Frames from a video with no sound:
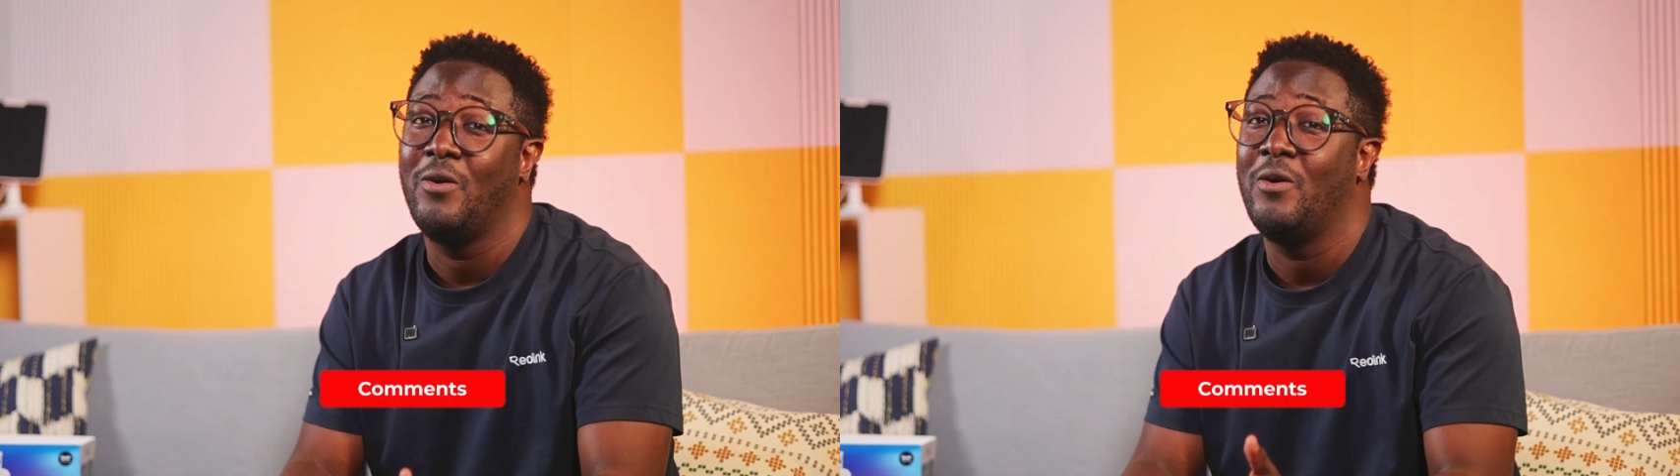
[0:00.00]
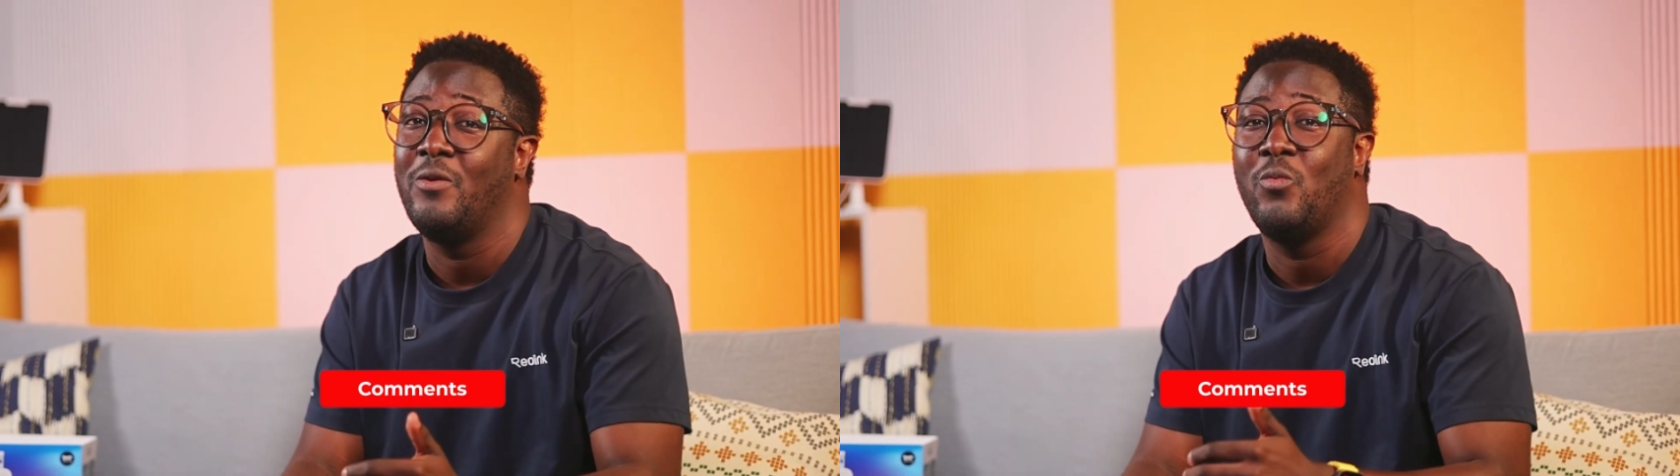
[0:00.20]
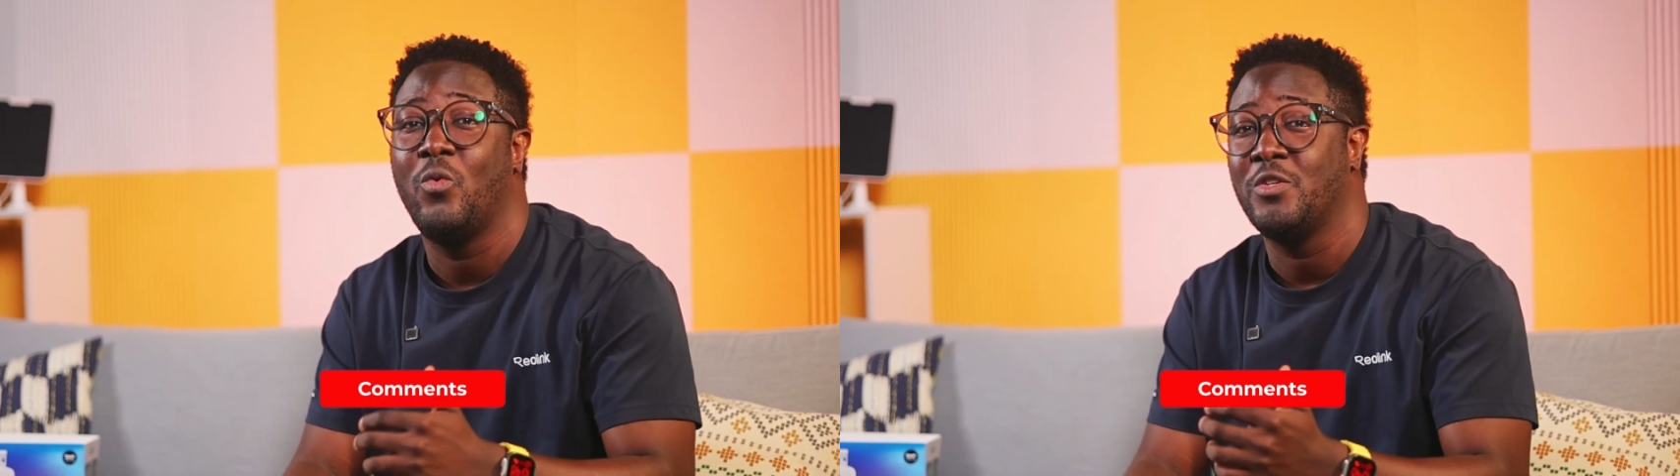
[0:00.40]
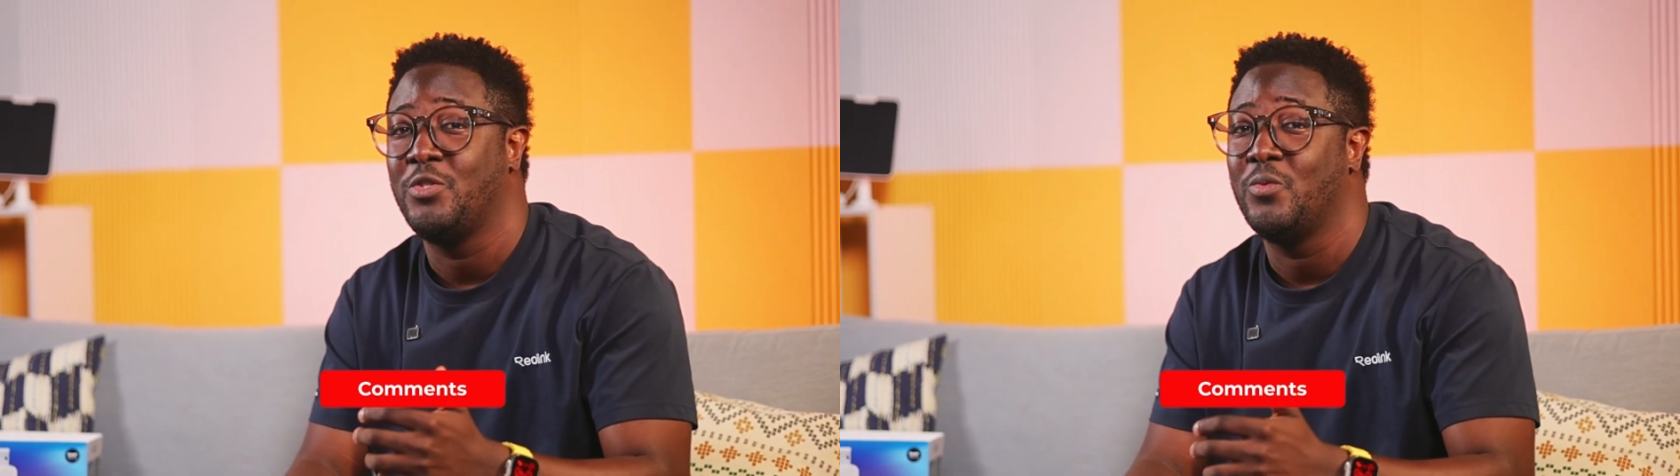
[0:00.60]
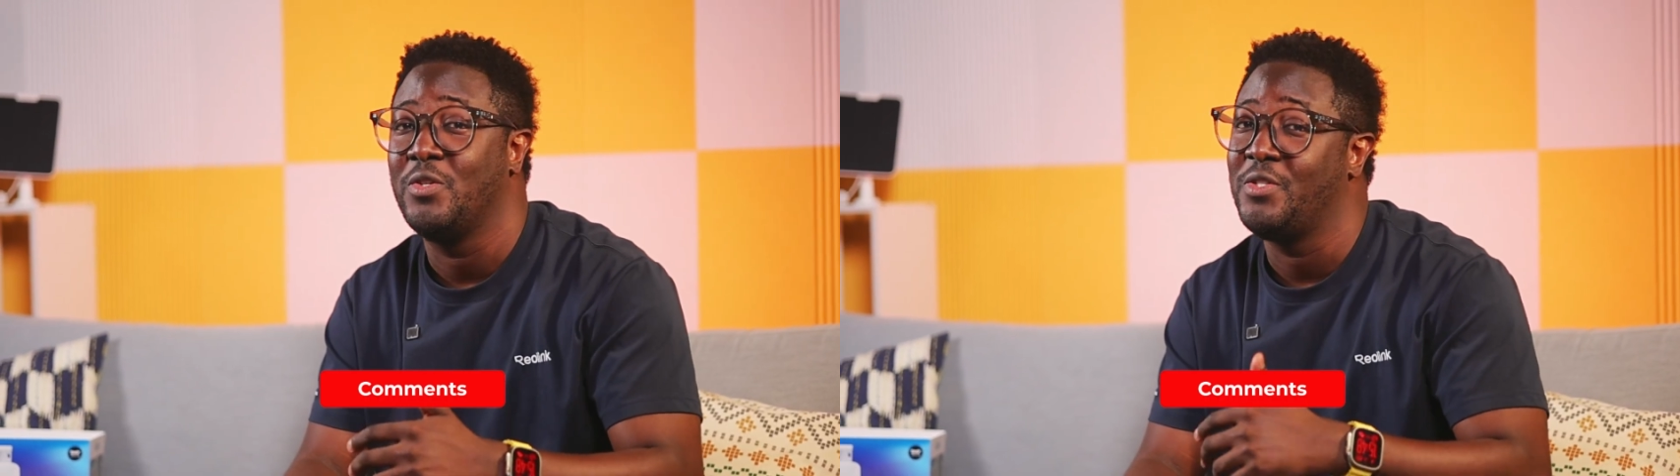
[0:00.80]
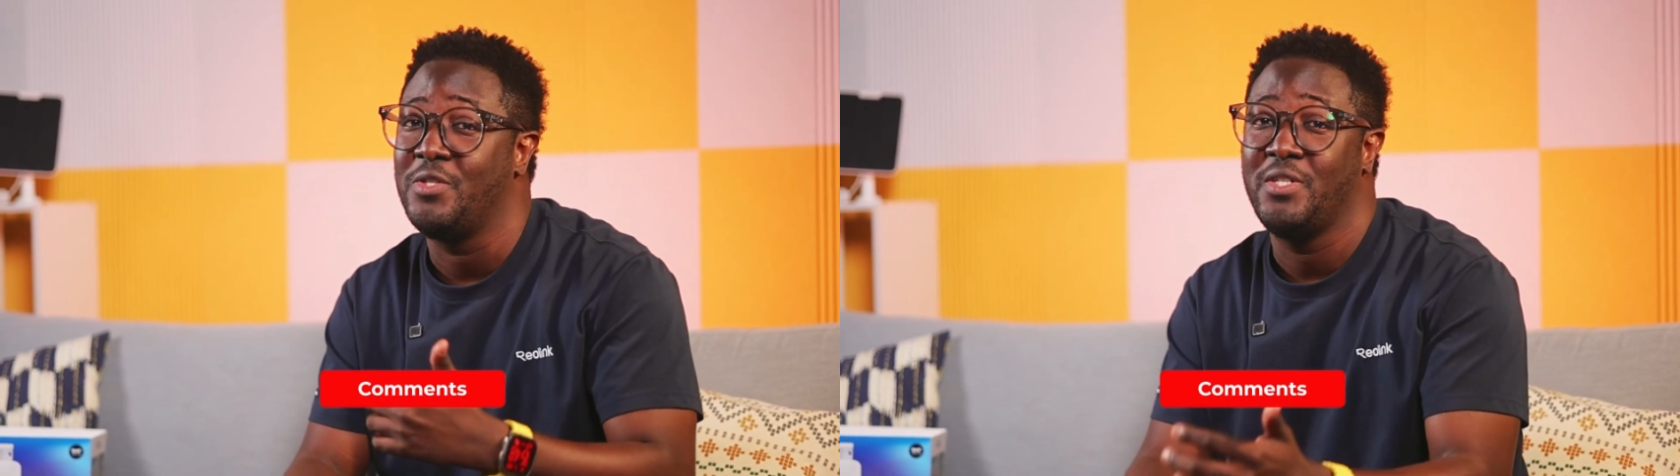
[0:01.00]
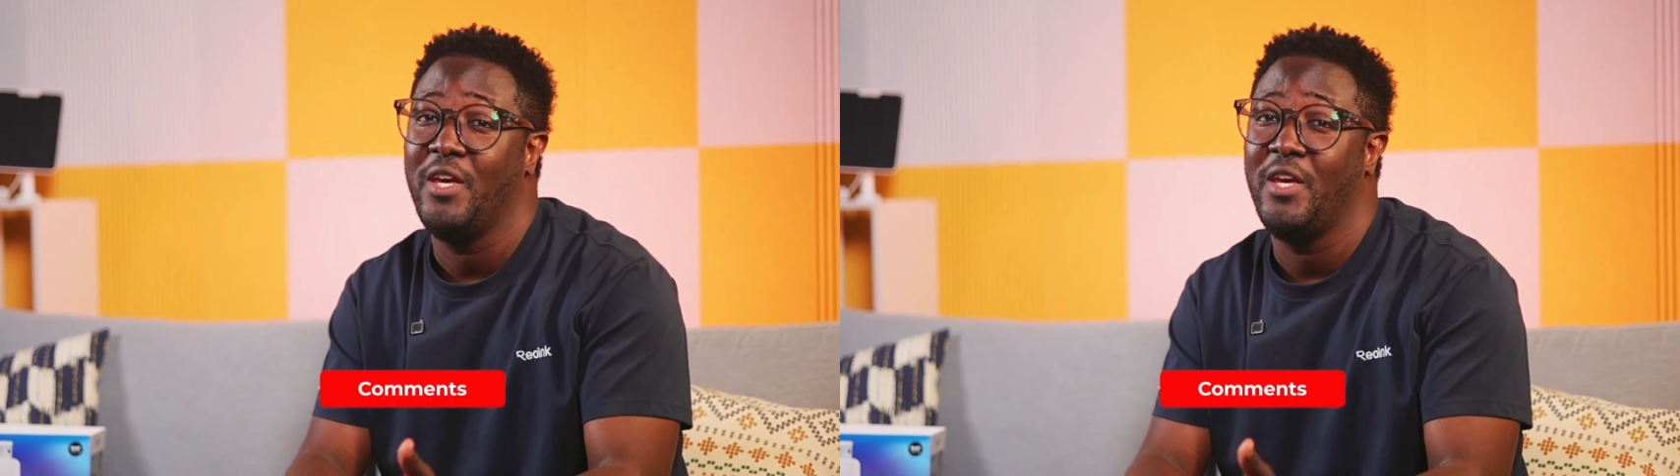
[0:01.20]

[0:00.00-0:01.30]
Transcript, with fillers: on what you want to